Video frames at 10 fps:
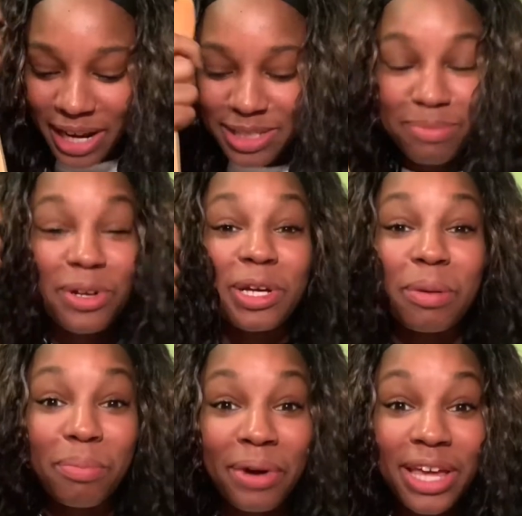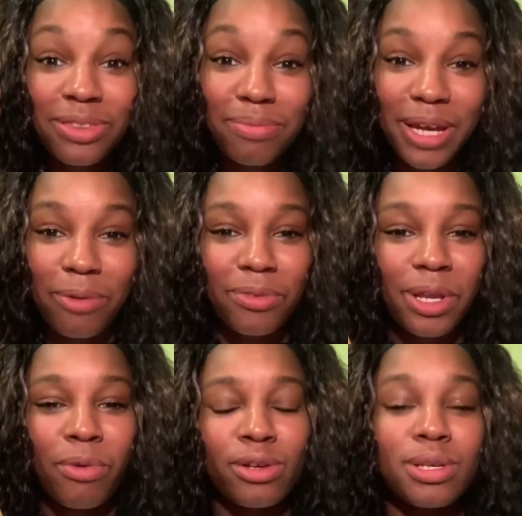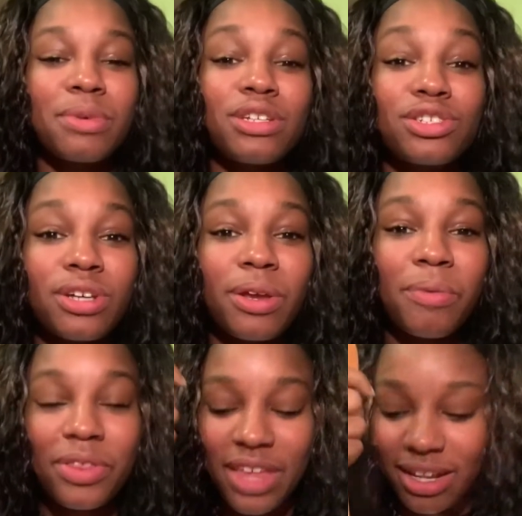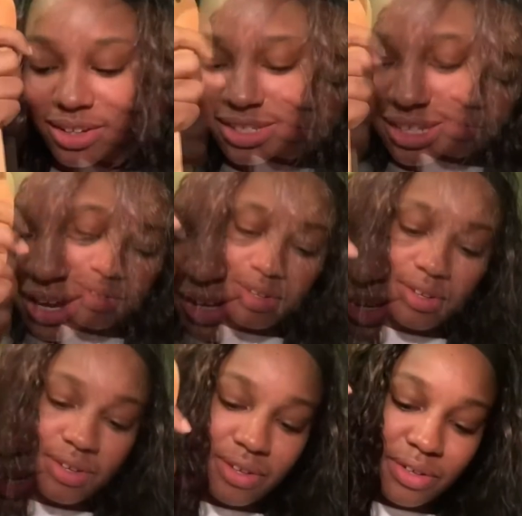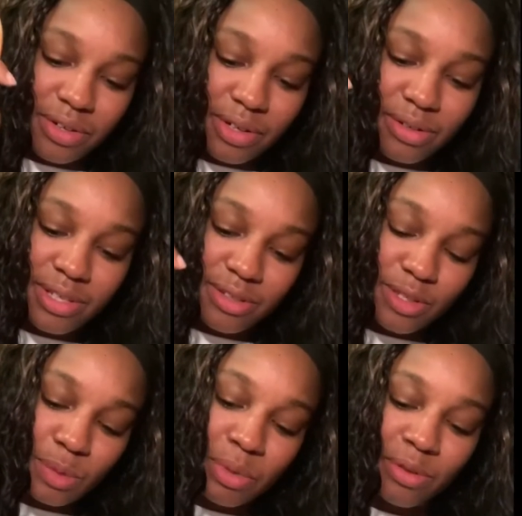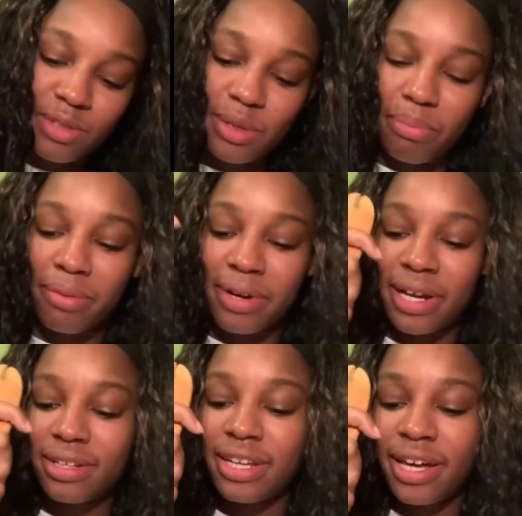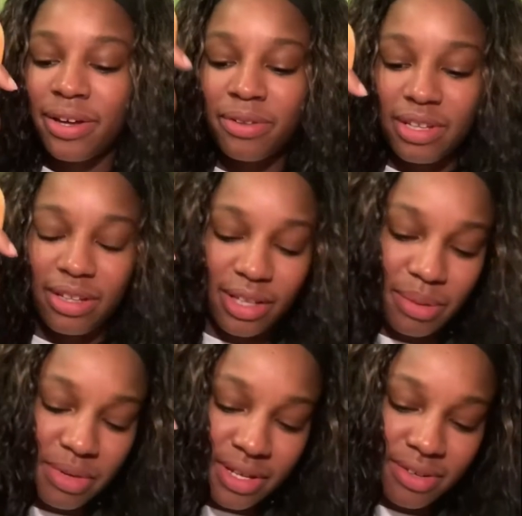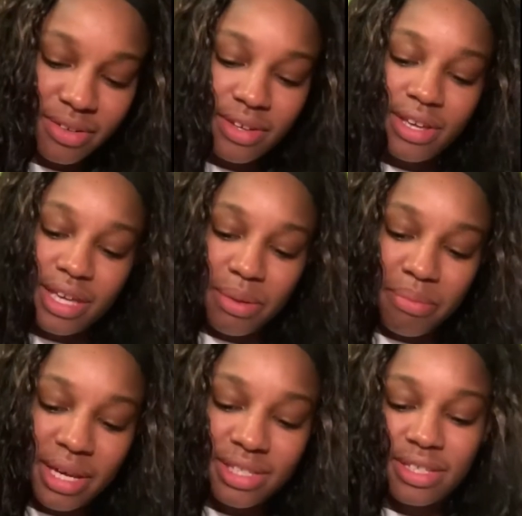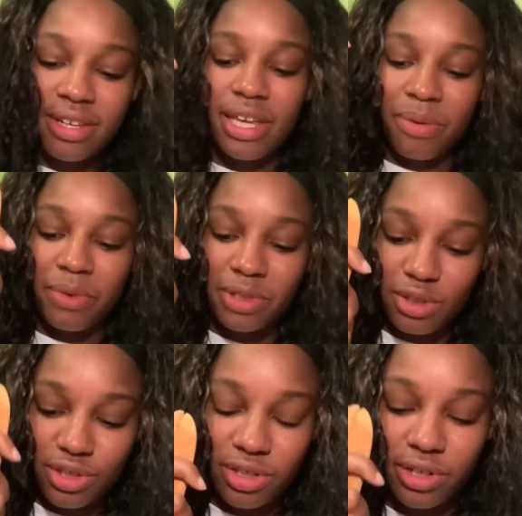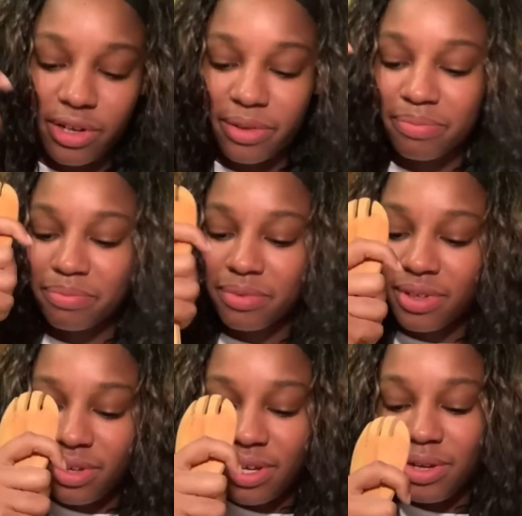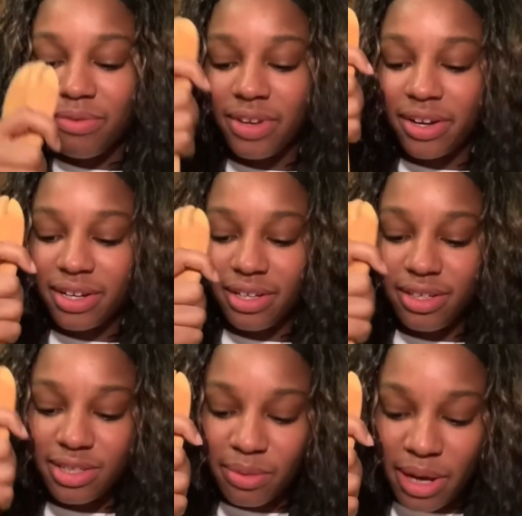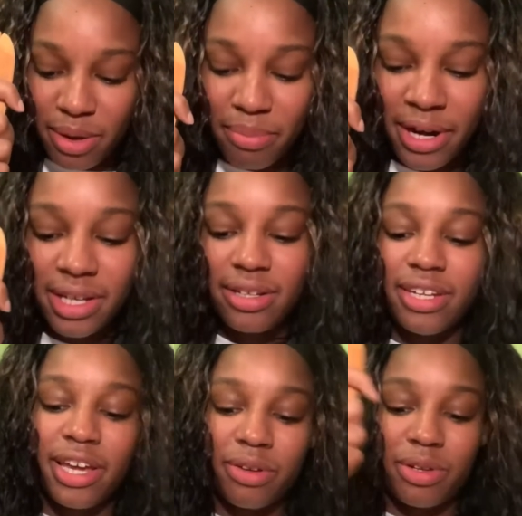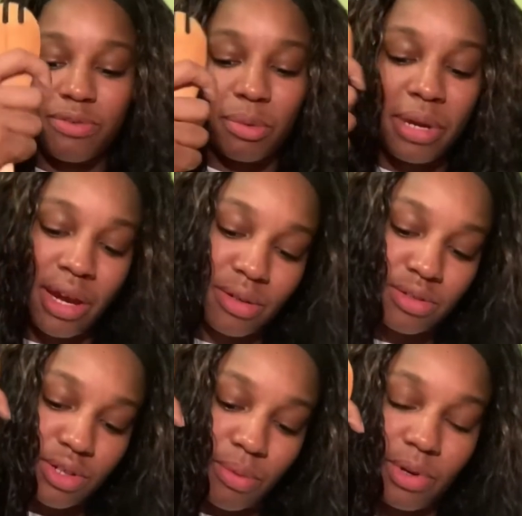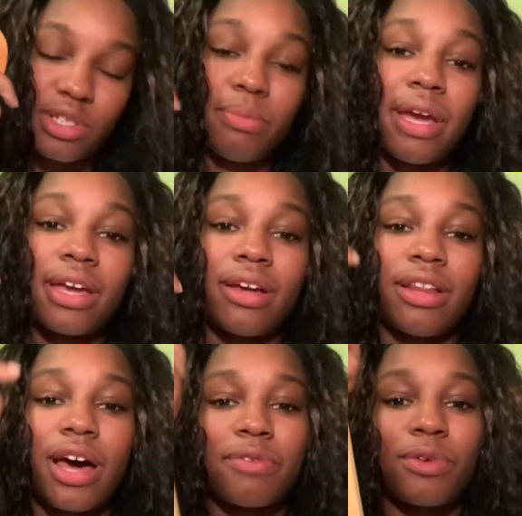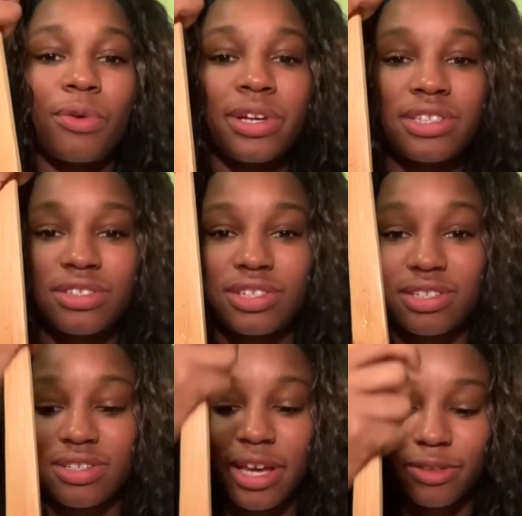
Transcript: them, you're gonna break them down really well. So I'm gonna show you what that looks like. You're using the spoon to break down the lemon and mix it in with the sugar. And a very easy way to break it down if your parents don't want you making a lot of noise is just to take the